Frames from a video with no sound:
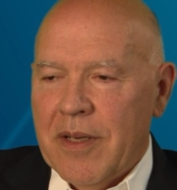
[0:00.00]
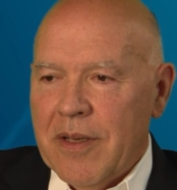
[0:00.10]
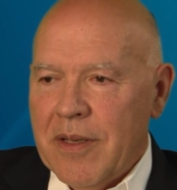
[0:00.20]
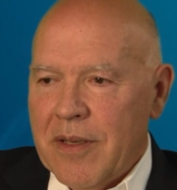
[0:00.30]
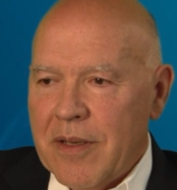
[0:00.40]

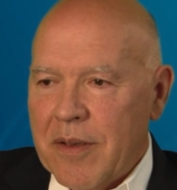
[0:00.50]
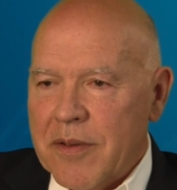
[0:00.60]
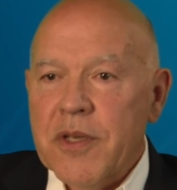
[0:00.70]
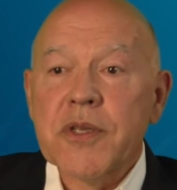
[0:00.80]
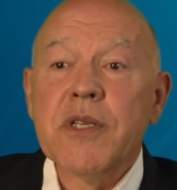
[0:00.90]
uh,
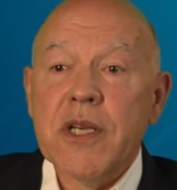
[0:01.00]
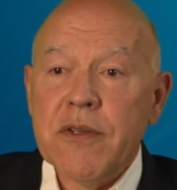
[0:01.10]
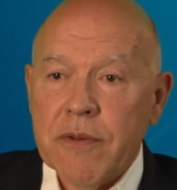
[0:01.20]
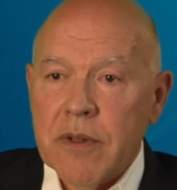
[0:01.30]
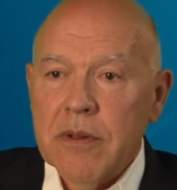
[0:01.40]

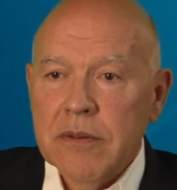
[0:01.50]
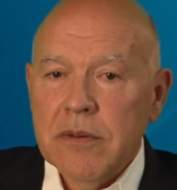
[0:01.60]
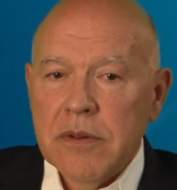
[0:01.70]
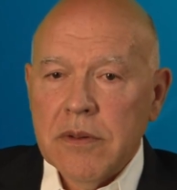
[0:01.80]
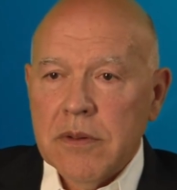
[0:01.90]
successful
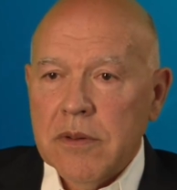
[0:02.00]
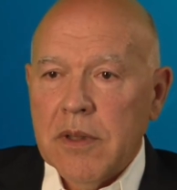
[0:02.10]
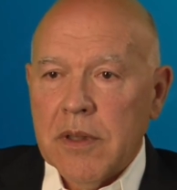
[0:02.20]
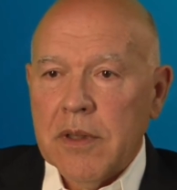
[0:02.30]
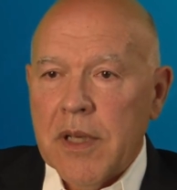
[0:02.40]

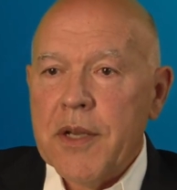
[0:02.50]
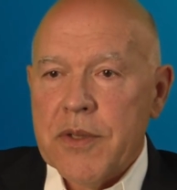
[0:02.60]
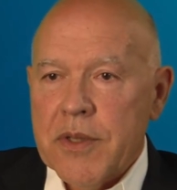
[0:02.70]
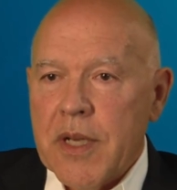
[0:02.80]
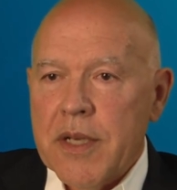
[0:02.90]
uh,
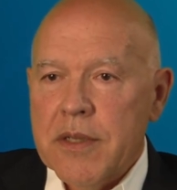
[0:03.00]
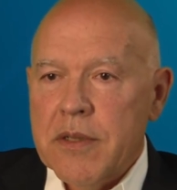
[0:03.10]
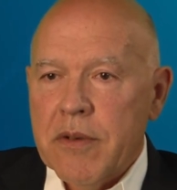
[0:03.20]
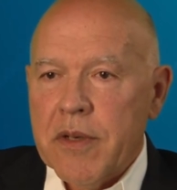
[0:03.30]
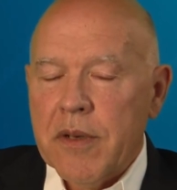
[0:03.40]

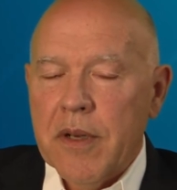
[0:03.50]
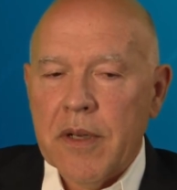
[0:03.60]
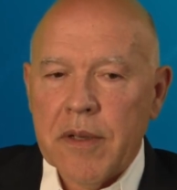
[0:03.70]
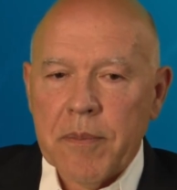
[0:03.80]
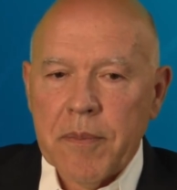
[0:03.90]
exercises or
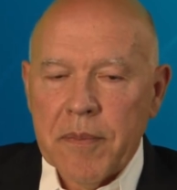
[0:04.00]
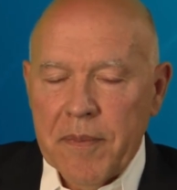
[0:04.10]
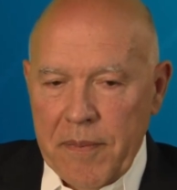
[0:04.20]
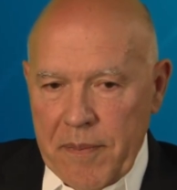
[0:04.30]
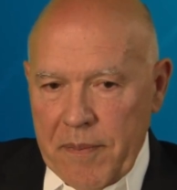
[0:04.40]
uh,
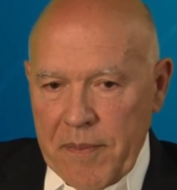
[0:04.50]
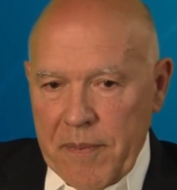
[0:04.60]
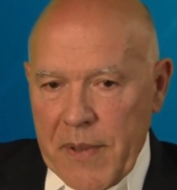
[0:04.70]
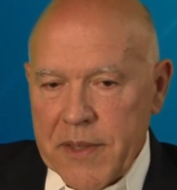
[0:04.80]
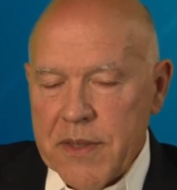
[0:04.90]

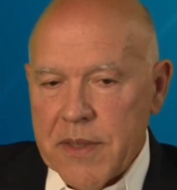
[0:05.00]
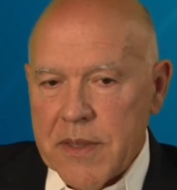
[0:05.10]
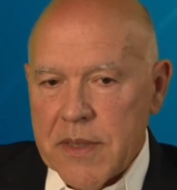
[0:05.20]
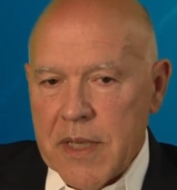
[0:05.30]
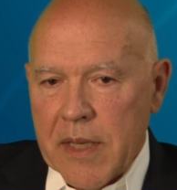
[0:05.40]

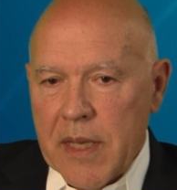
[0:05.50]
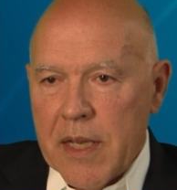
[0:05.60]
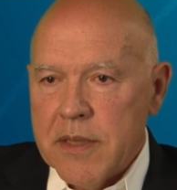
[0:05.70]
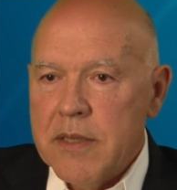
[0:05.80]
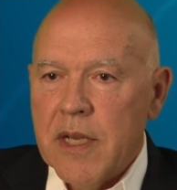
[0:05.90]
instances like
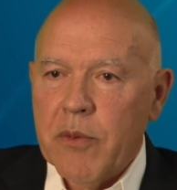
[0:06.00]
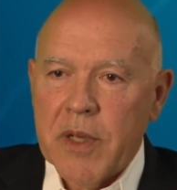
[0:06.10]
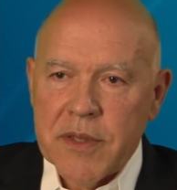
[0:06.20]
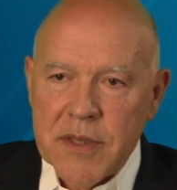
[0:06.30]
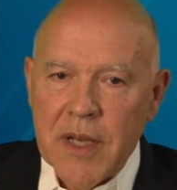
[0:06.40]
that, just like we
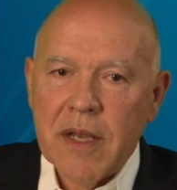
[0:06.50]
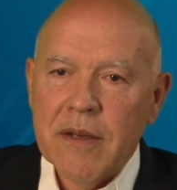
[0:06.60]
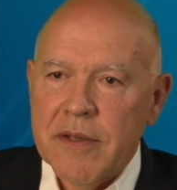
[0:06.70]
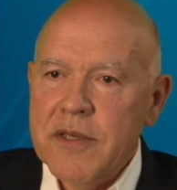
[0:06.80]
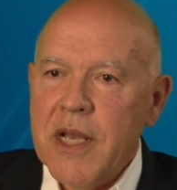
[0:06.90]
can
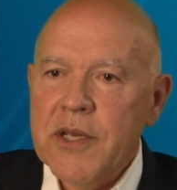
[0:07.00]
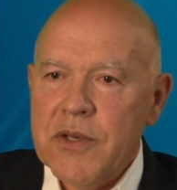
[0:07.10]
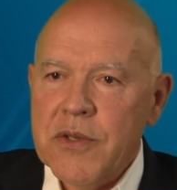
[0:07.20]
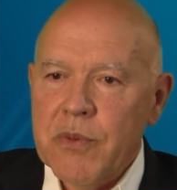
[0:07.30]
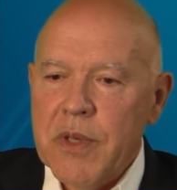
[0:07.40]
cite
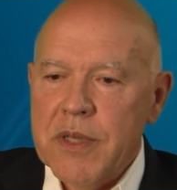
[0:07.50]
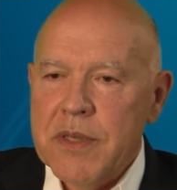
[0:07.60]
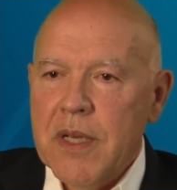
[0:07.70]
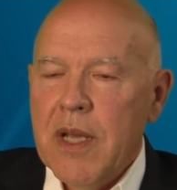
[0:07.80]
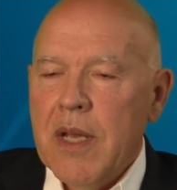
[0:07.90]
disastrous
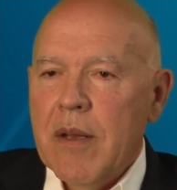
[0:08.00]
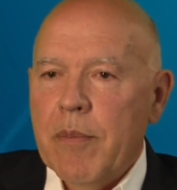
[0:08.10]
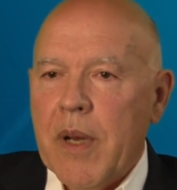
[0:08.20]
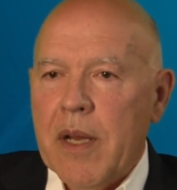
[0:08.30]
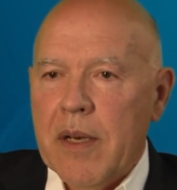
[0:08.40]
ones.
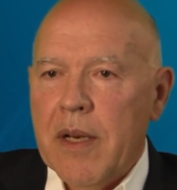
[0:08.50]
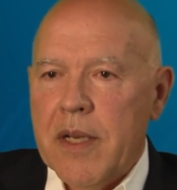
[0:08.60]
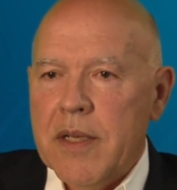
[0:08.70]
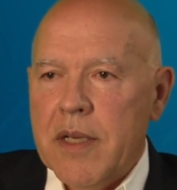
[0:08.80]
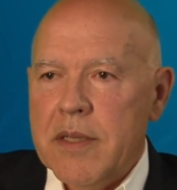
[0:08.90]
But
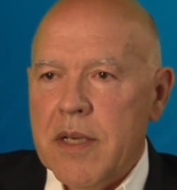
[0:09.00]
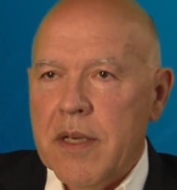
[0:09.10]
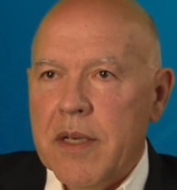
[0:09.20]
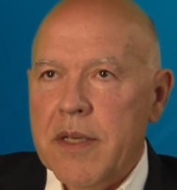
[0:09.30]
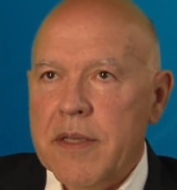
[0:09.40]
as a
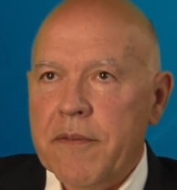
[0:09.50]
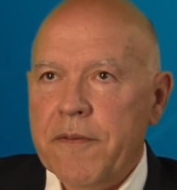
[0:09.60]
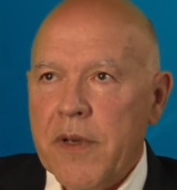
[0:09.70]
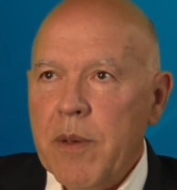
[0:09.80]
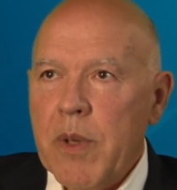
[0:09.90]
as a
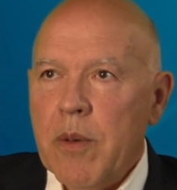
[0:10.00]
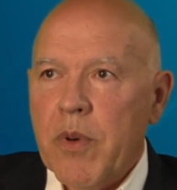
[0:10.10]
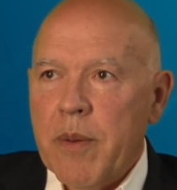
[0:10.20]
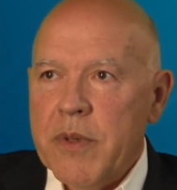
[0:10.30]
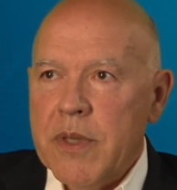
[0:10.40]
fundamental
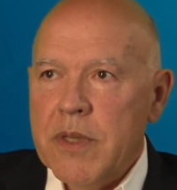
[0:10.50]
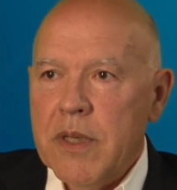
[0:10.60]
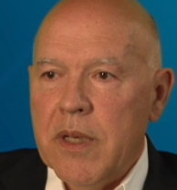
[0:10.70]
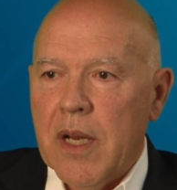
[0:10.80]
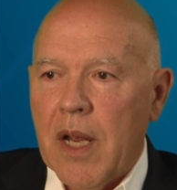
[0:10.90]

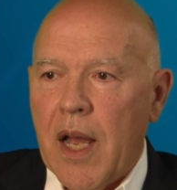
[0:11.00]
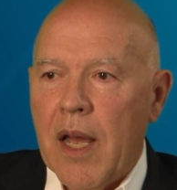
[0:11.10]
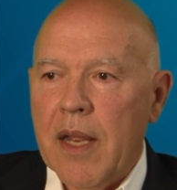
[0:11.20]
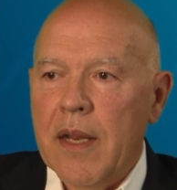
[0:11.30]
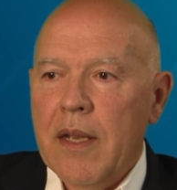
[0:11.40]
proposition, I